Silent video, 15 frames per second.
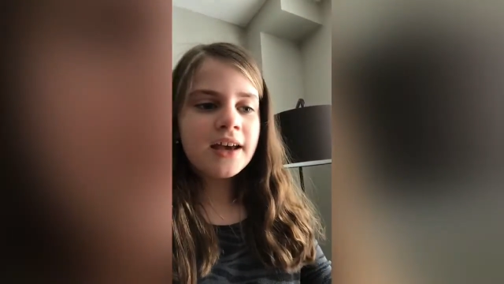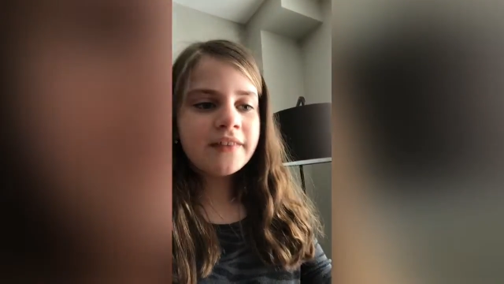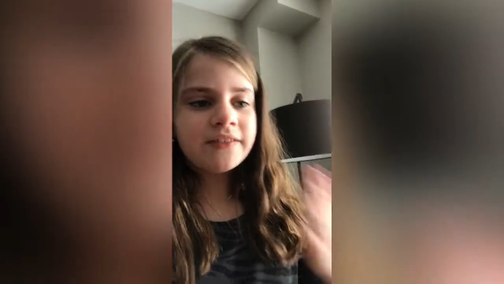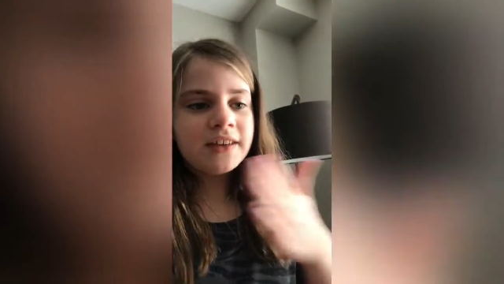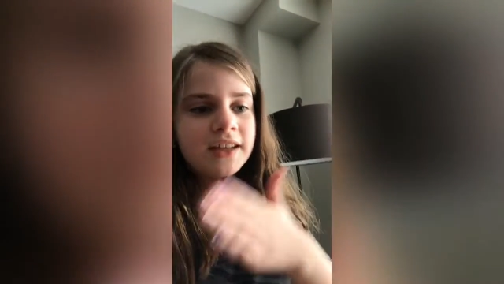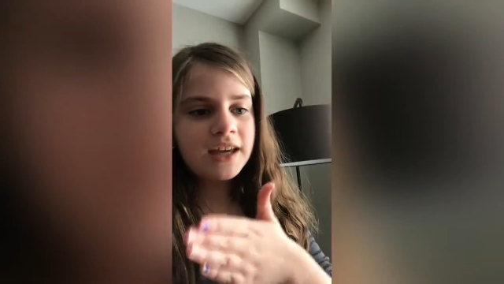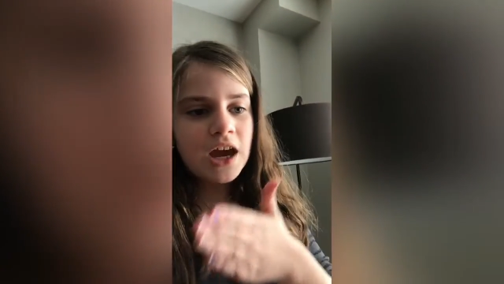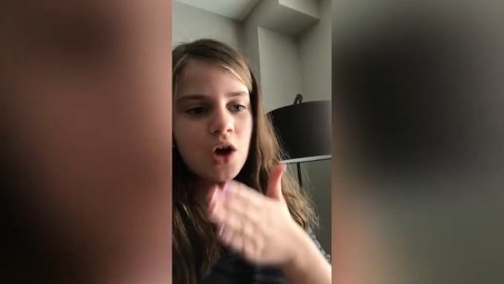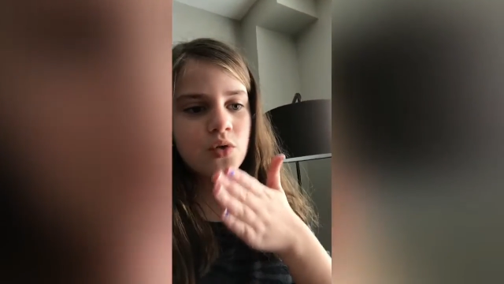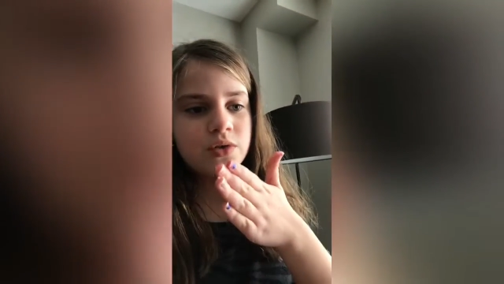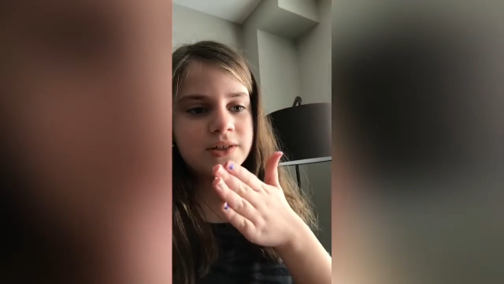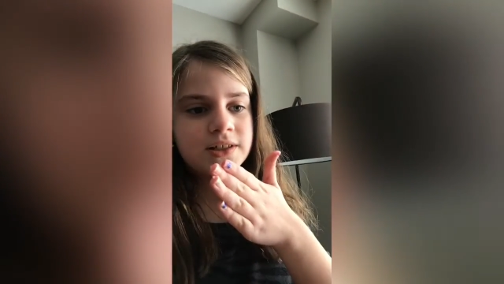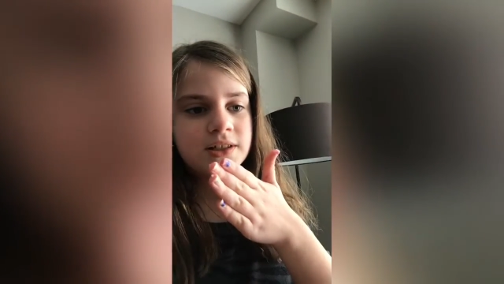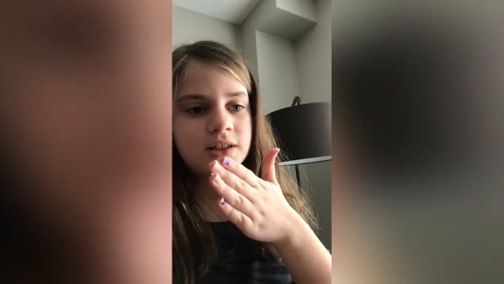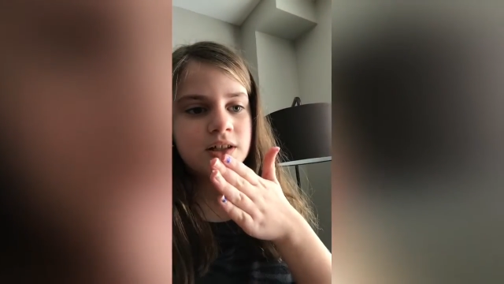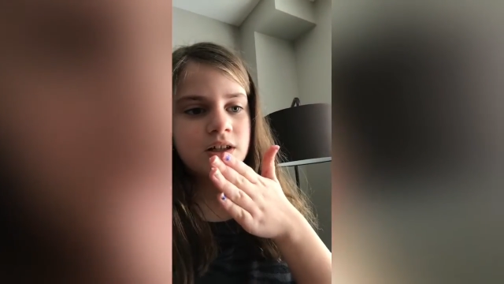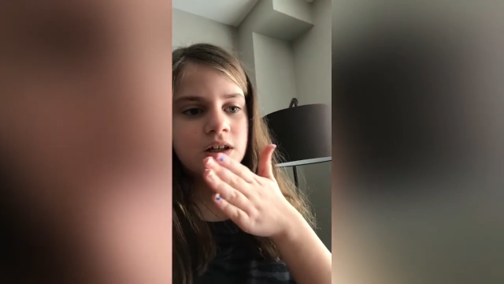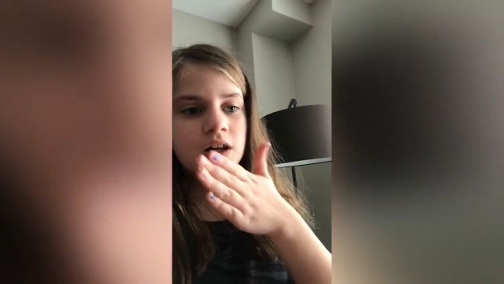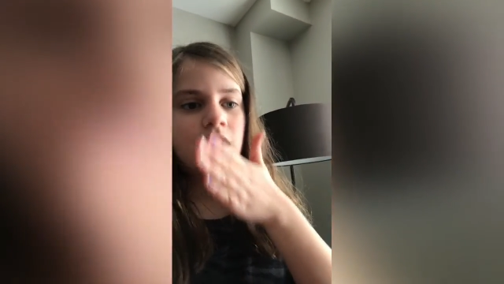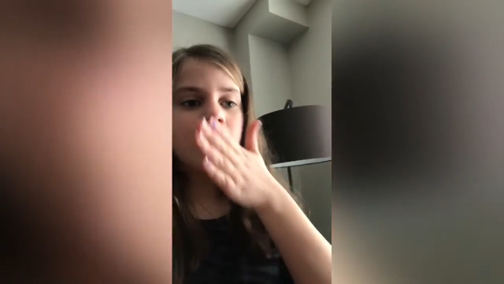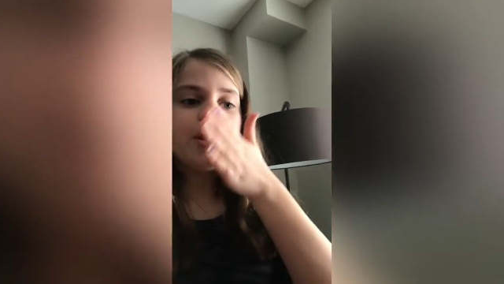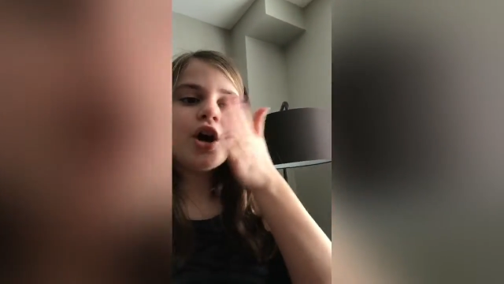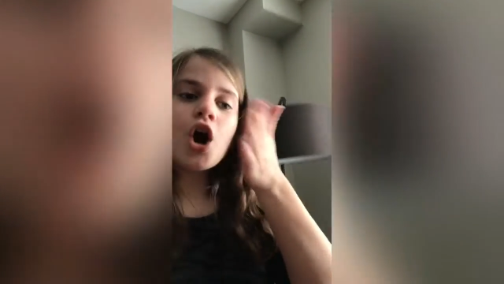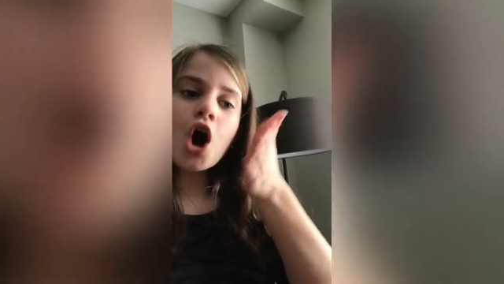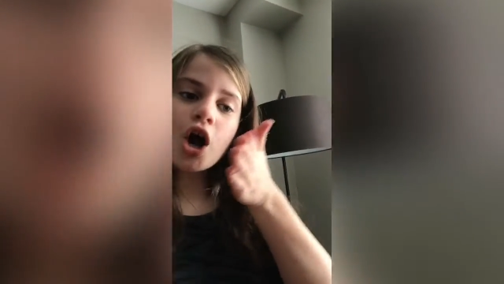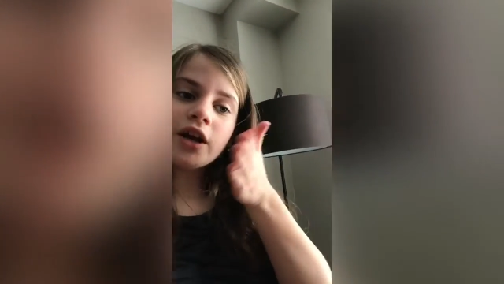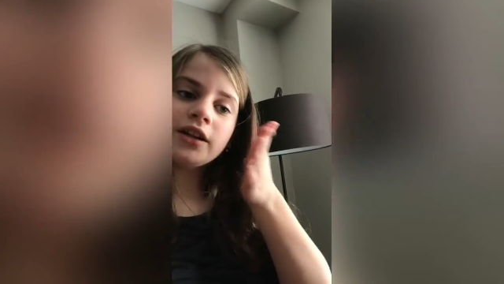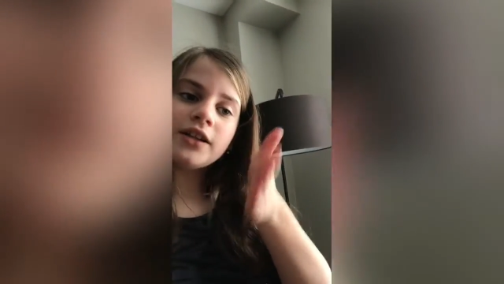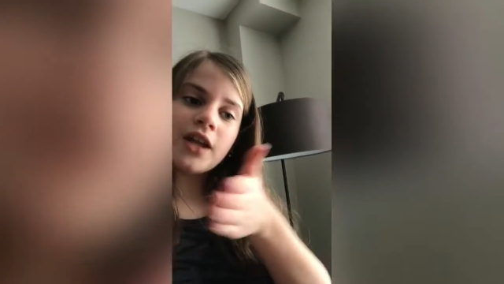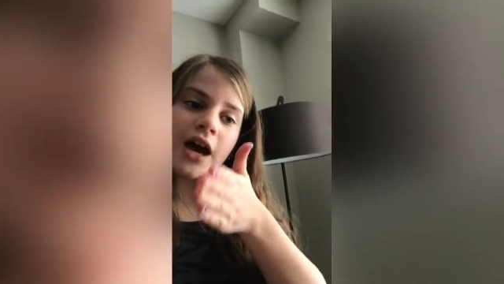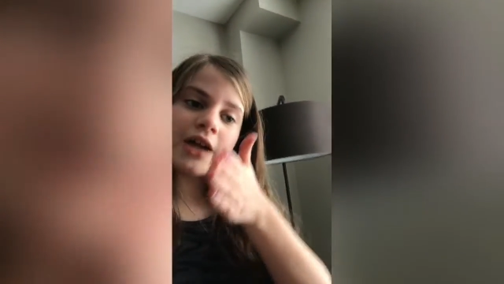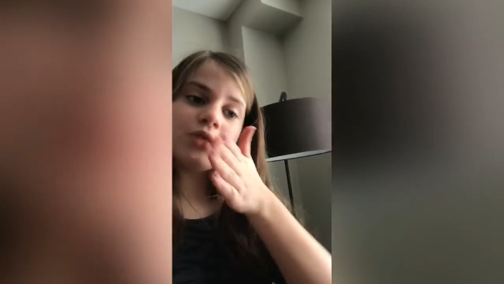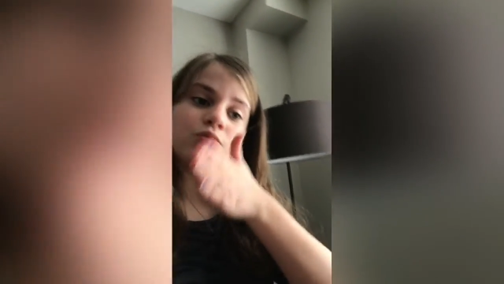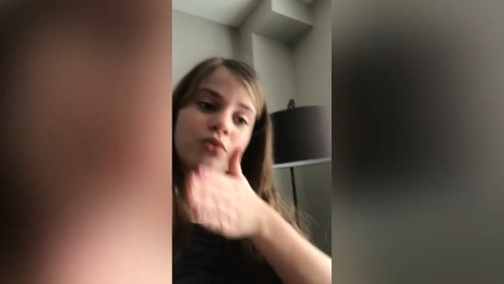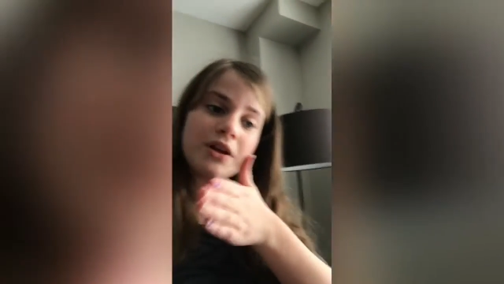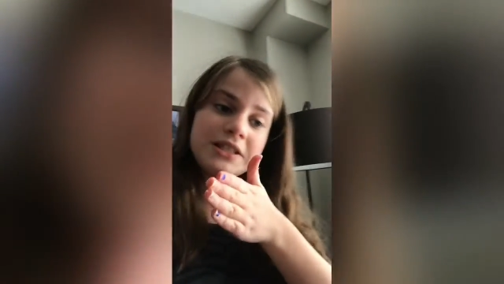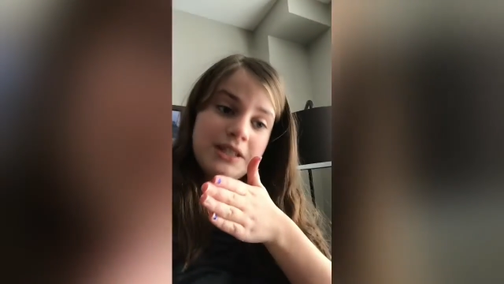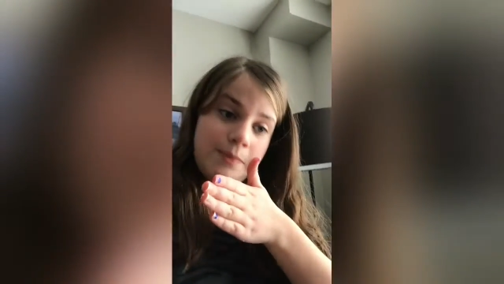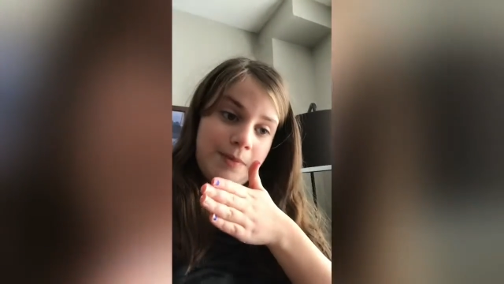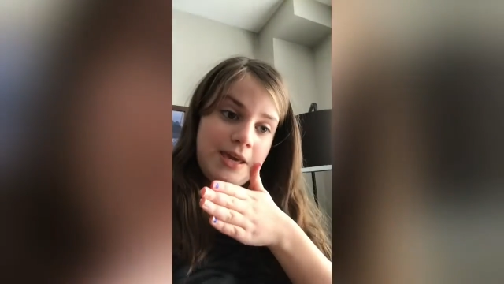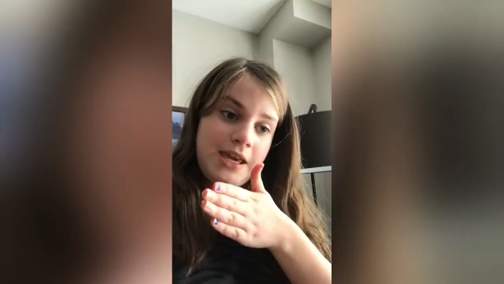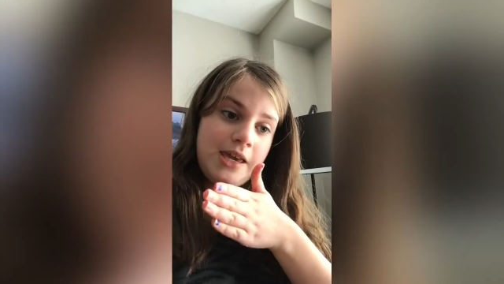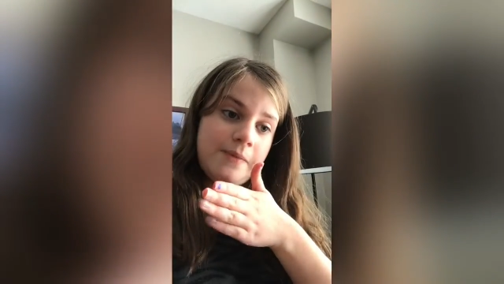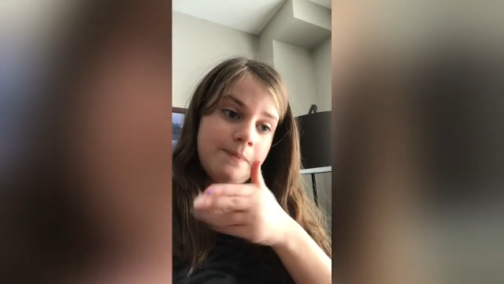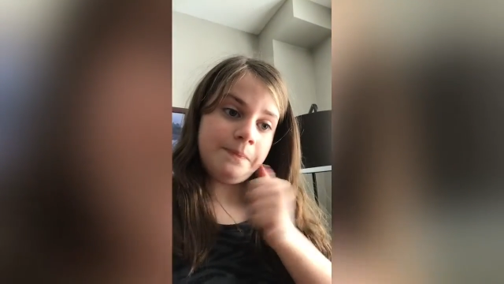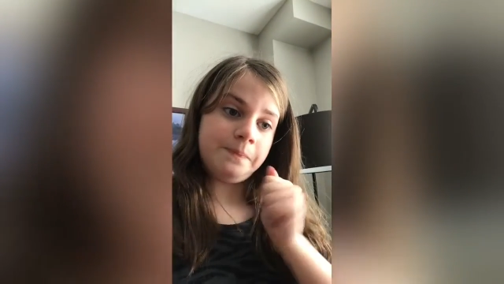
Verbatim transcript: testing out an online recipe.